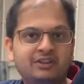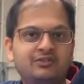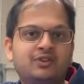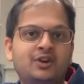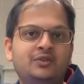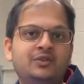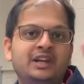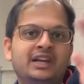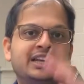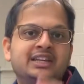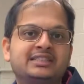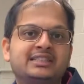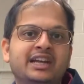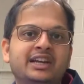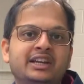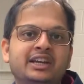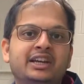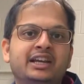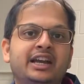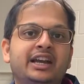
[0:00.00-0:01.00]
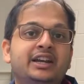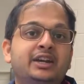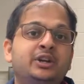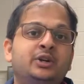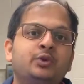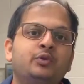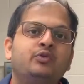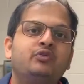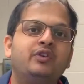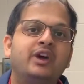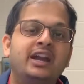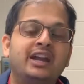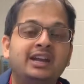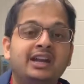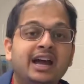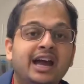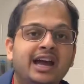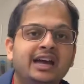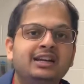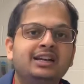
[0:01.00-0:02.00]
from degree centigrade to
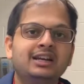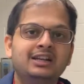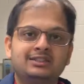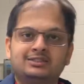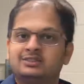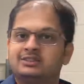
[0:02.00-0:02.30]
Fahrenheit,